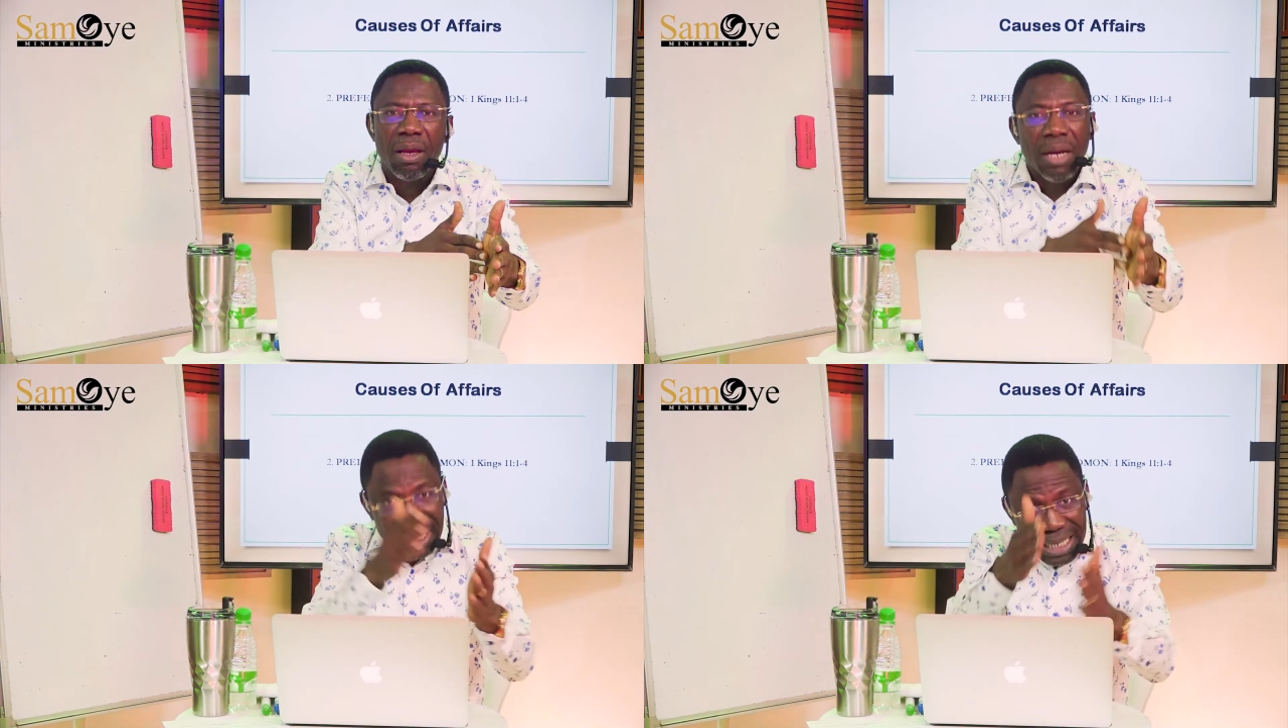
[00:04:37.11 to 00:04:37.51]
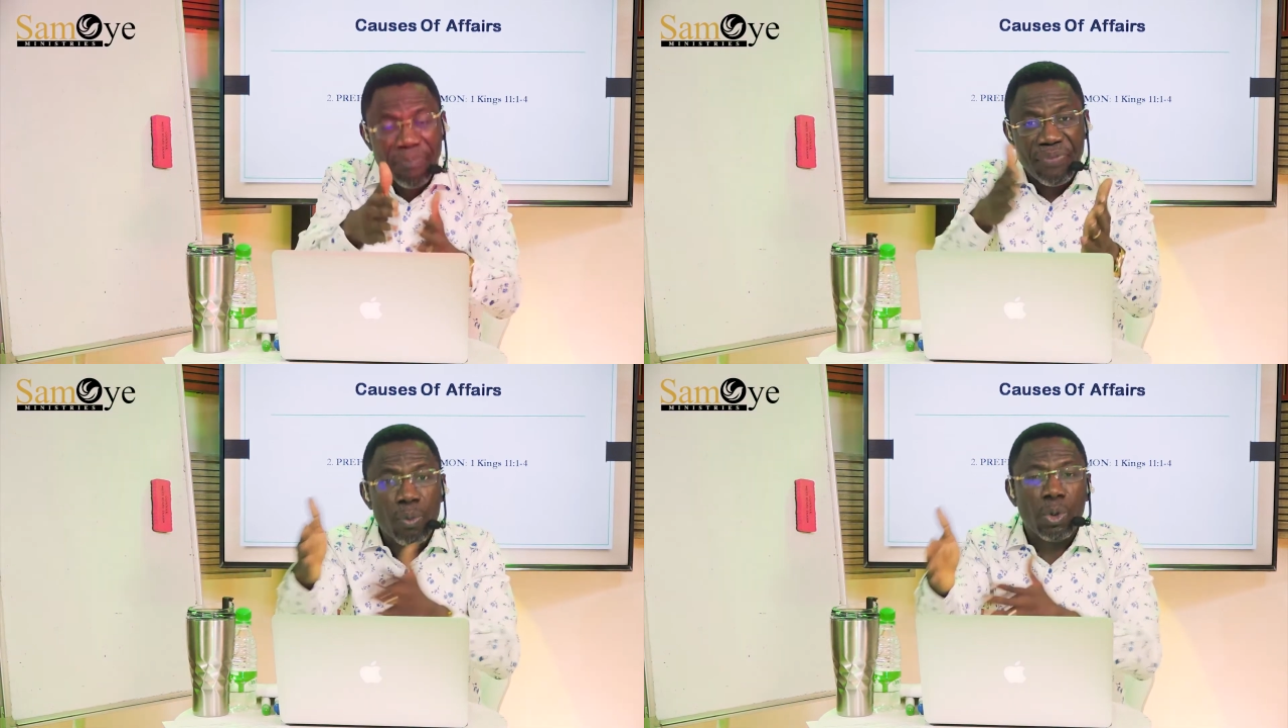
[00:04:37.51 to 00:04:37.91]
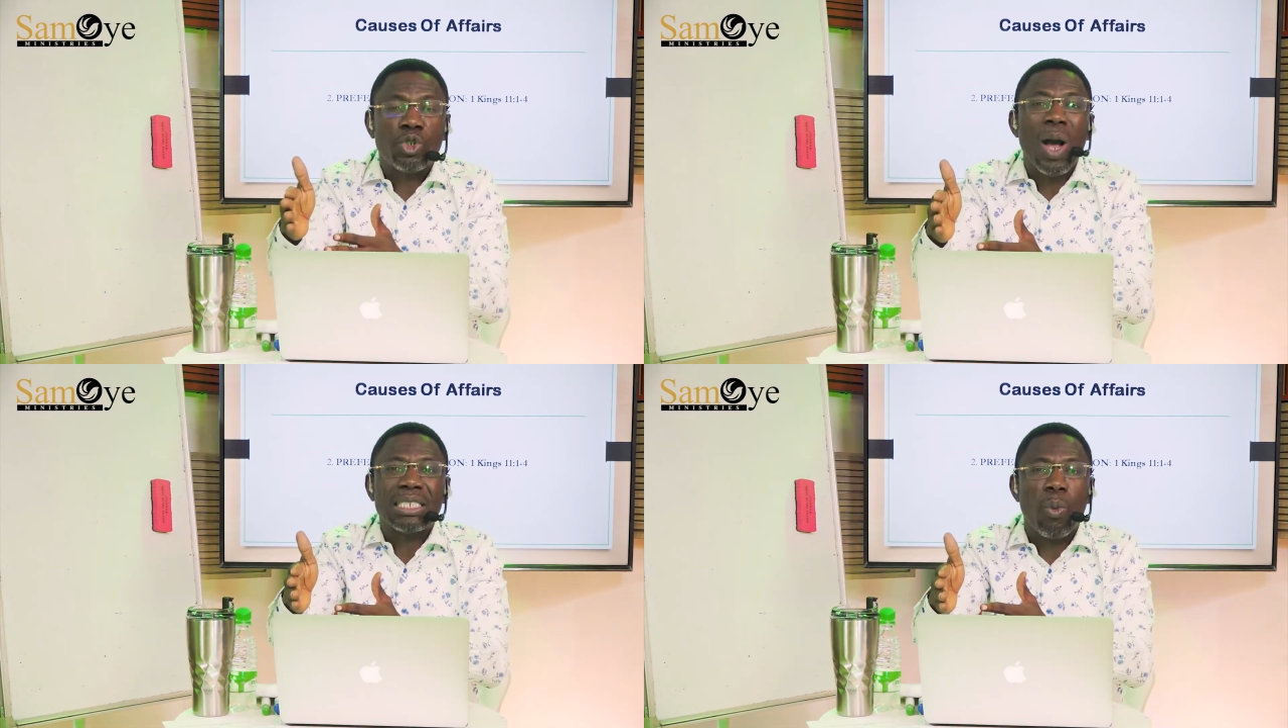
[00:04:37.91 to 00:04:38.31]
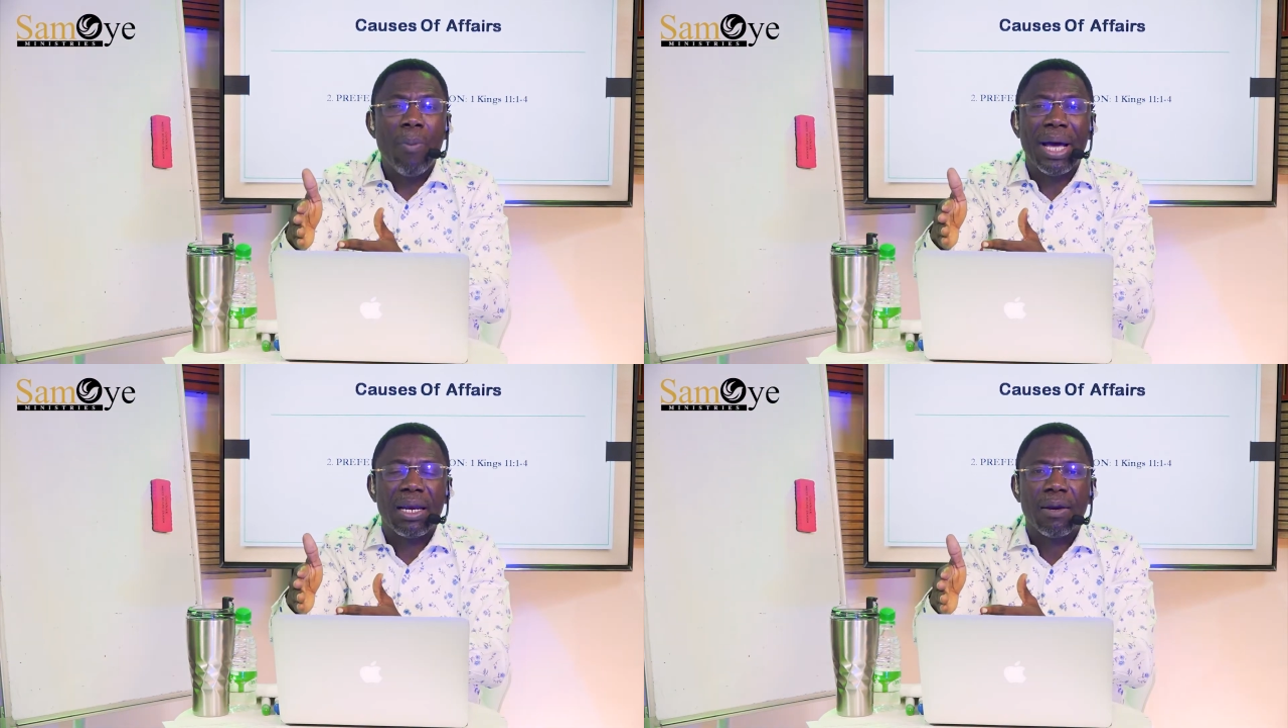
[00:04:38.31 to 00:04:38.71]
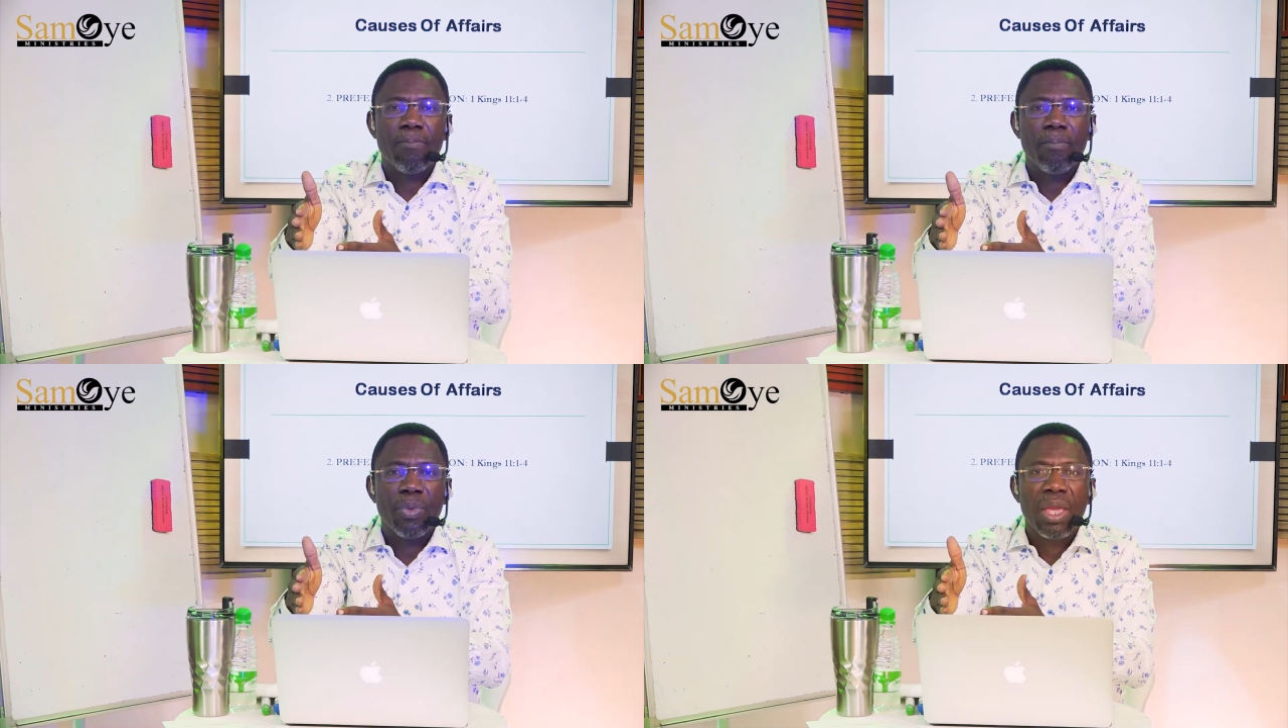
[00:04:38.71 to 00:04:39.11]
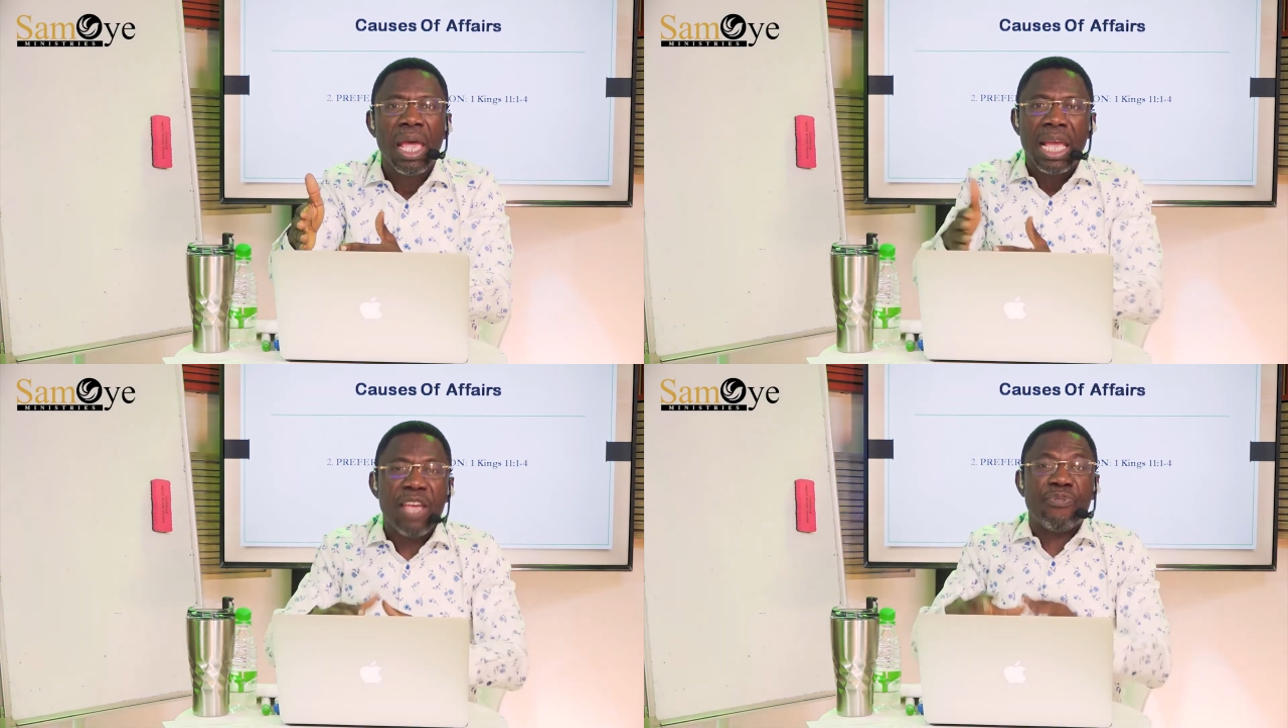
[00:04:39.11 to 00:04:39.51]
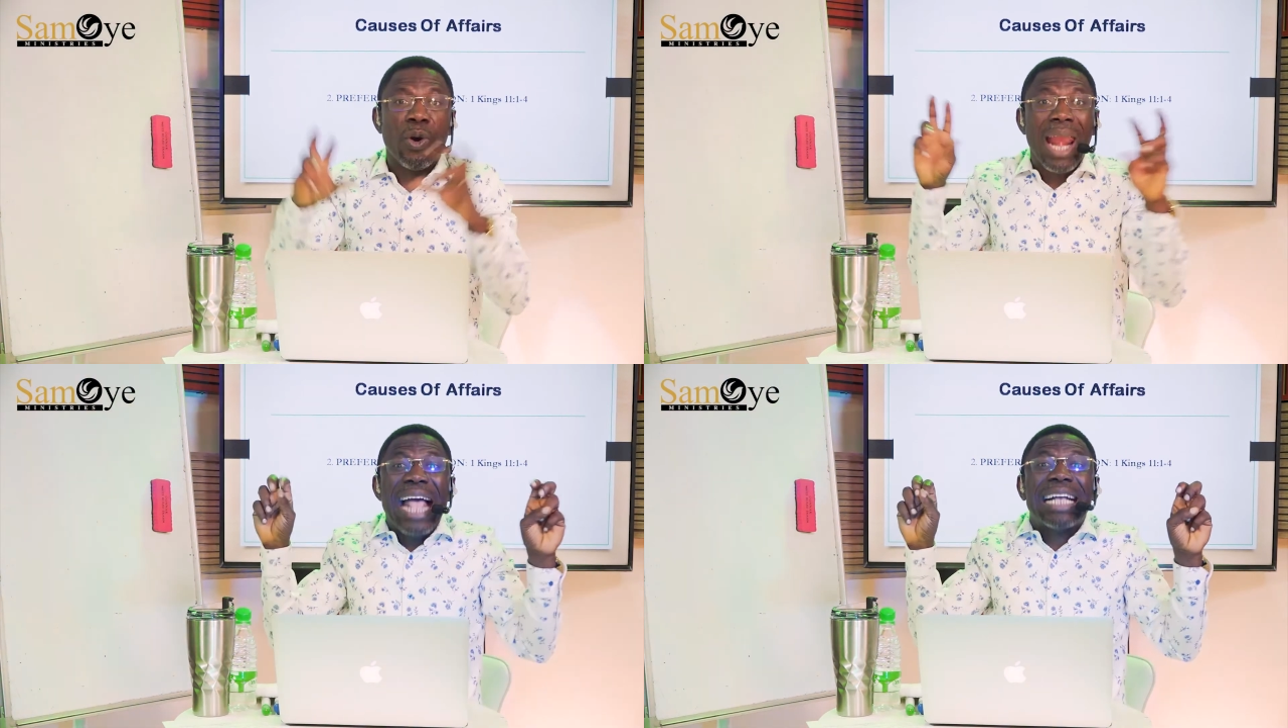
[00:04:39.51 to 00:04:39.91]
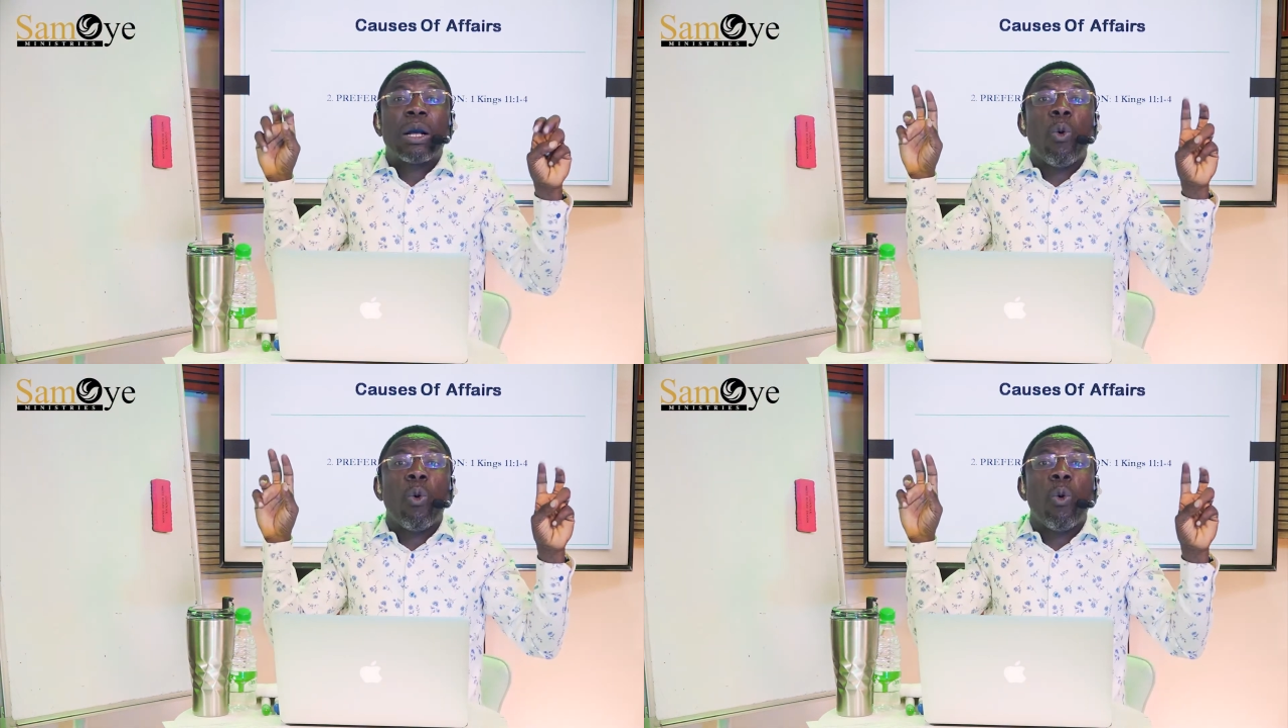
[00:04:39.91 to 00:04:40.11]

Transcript: The same thing with you as a woman. If you like